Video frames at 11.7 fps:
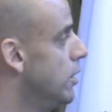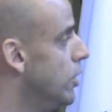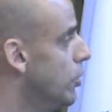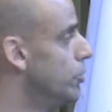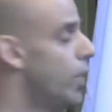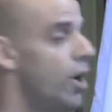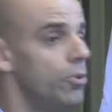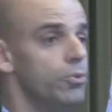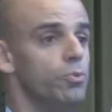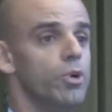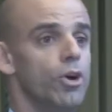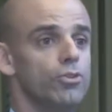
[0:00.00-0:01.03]
go
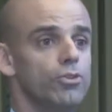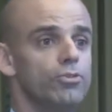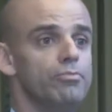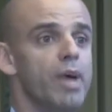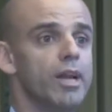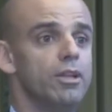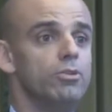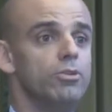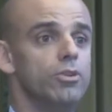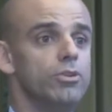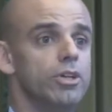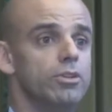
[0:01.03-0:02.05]
down 1 order of magnitude
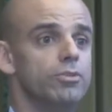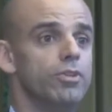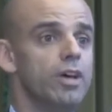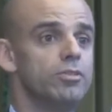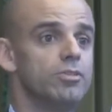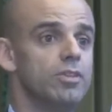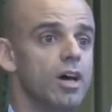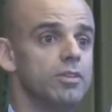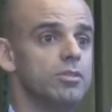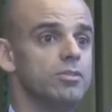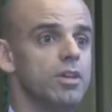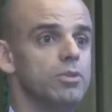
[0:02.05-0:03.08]
on their device
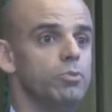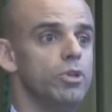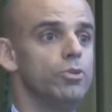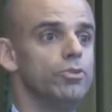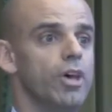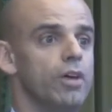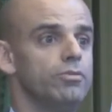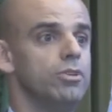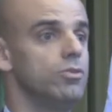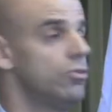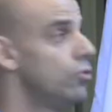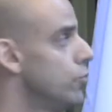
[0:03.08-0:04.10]
sizes, and we don't have
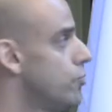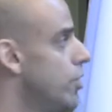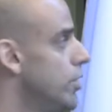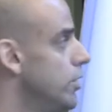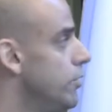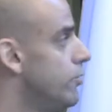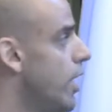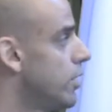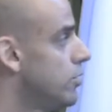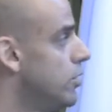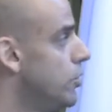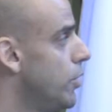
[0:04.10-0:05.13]
these short channel
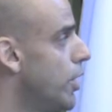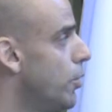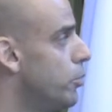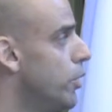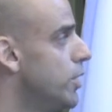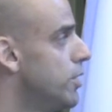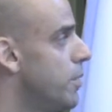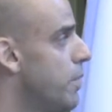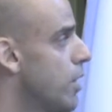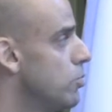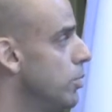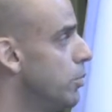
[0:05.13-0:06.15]
effects, and you can operate them
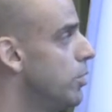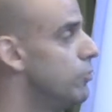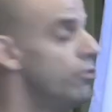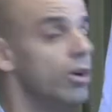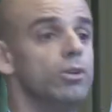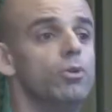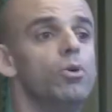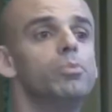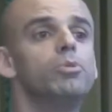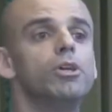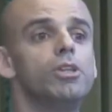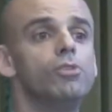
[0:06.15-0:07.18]
actually with very low
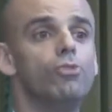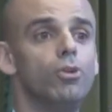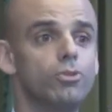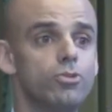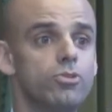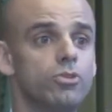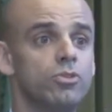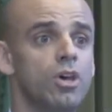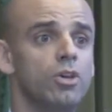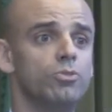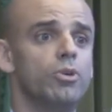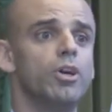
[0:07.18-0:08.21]
operating voltages.
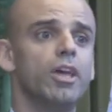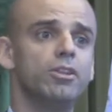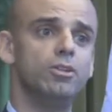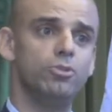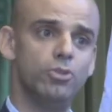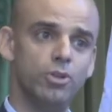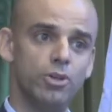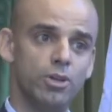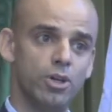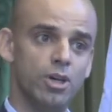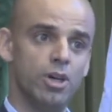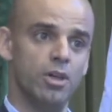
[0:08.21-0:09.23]
So we're getting to the
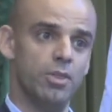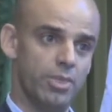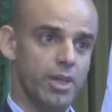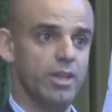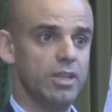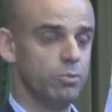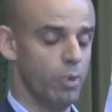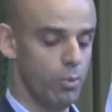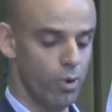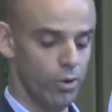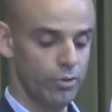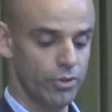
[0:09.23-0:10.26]
thing that we
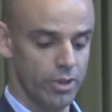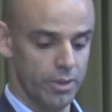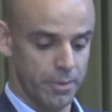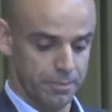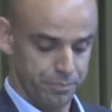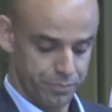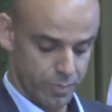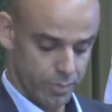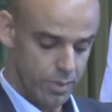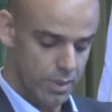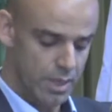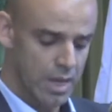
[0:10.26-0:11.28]
want.
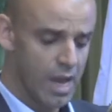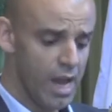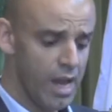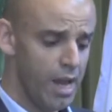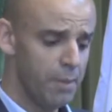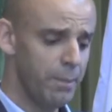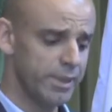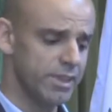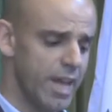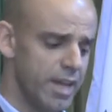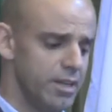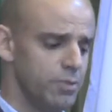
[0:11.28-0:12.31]
But
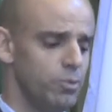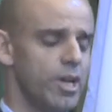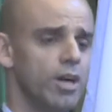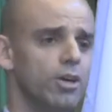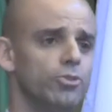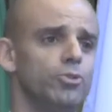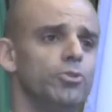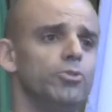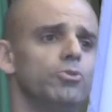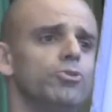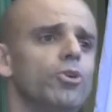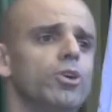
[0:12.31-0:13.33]
then we are also
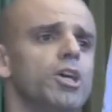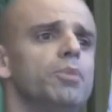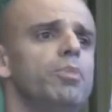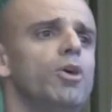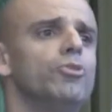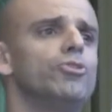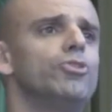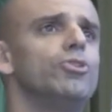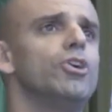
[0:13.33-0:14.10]
talking about